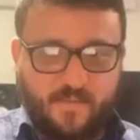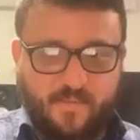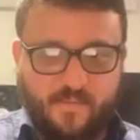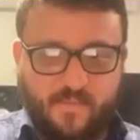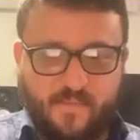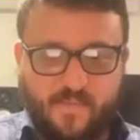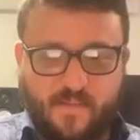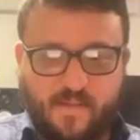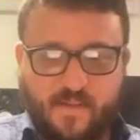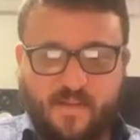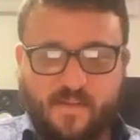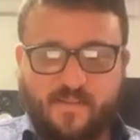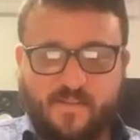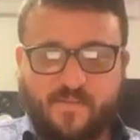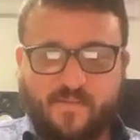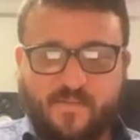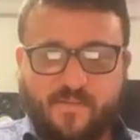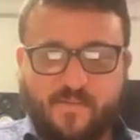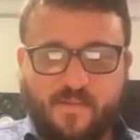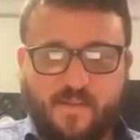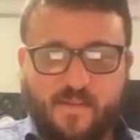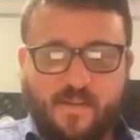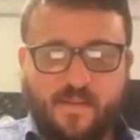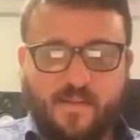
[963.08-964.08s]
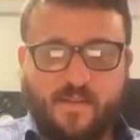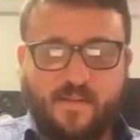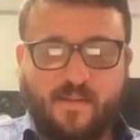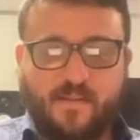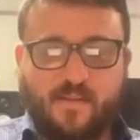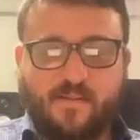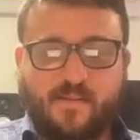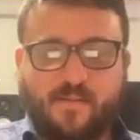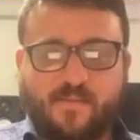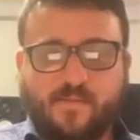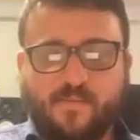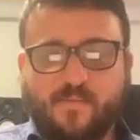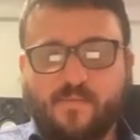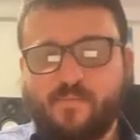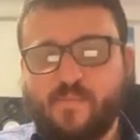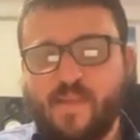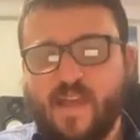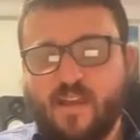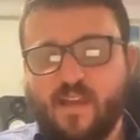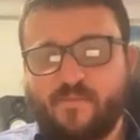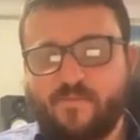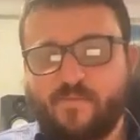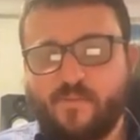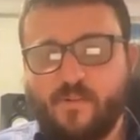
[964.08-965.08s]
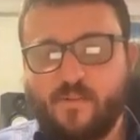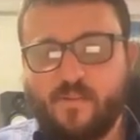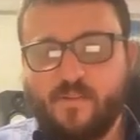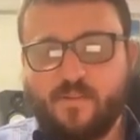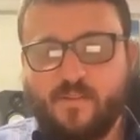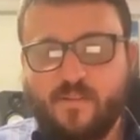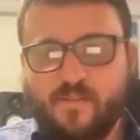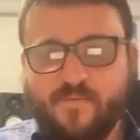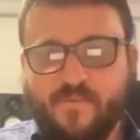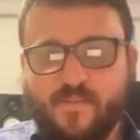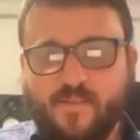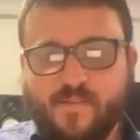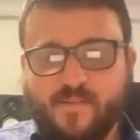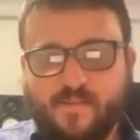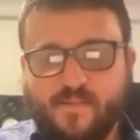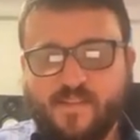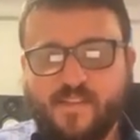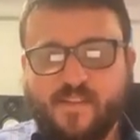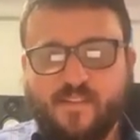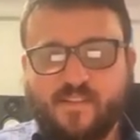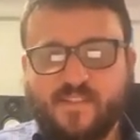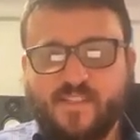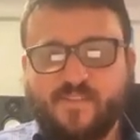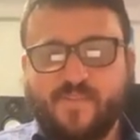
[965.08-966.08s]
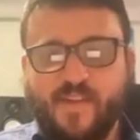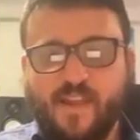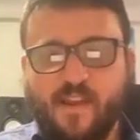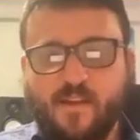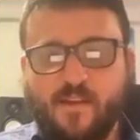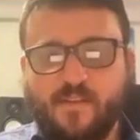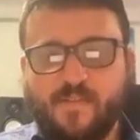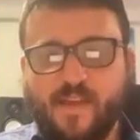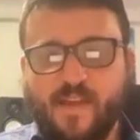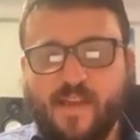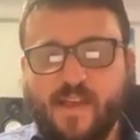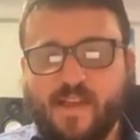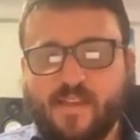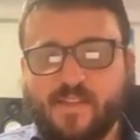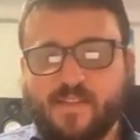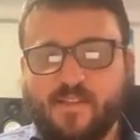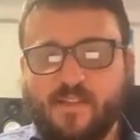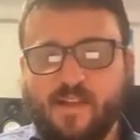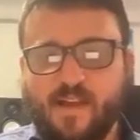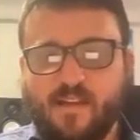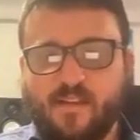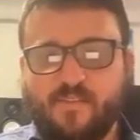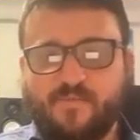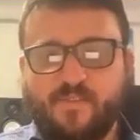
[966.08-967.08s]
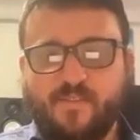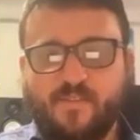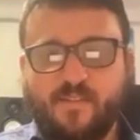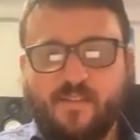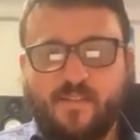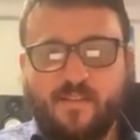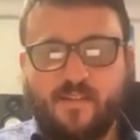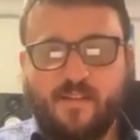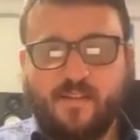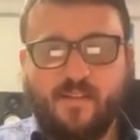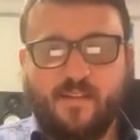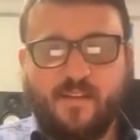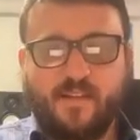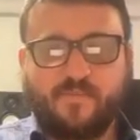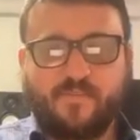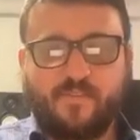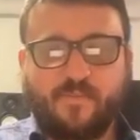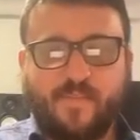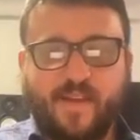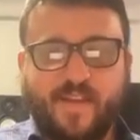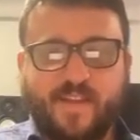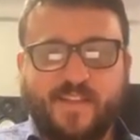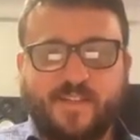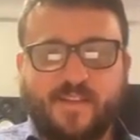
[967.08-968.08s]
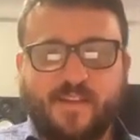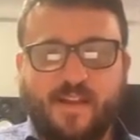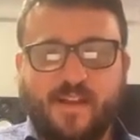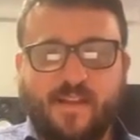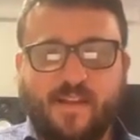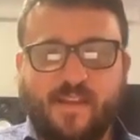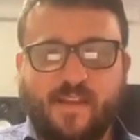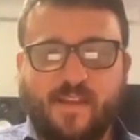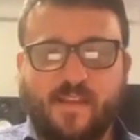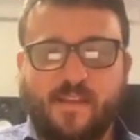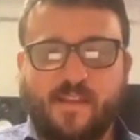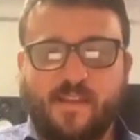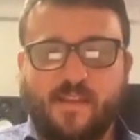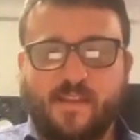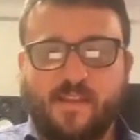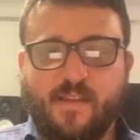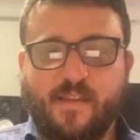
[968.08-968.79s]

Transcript: uh, manifold it's a sphere that has a lot of information on it.